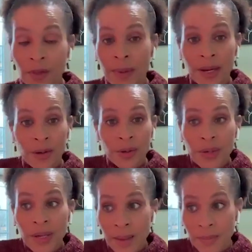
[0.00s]
No matter
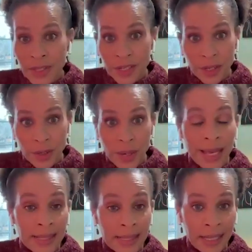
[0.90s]
who comes to you
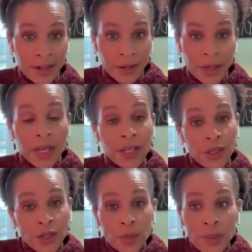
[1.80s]
as a leader,
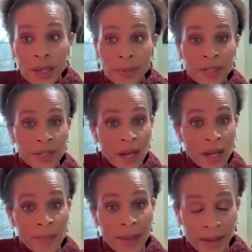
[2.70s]
you should be able to
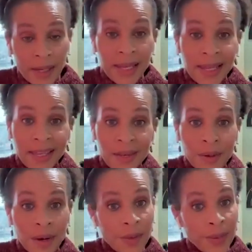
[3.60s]
talk about,
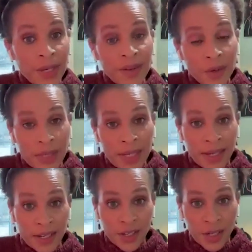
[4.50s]
here are our 3
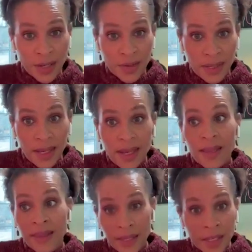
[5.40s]
diversity initiatives.
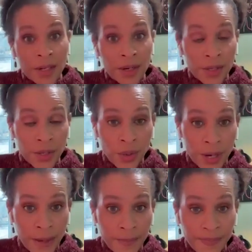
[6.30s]
This is our
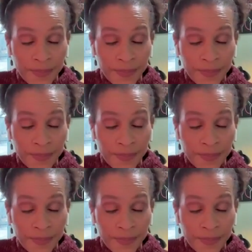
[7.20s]
story.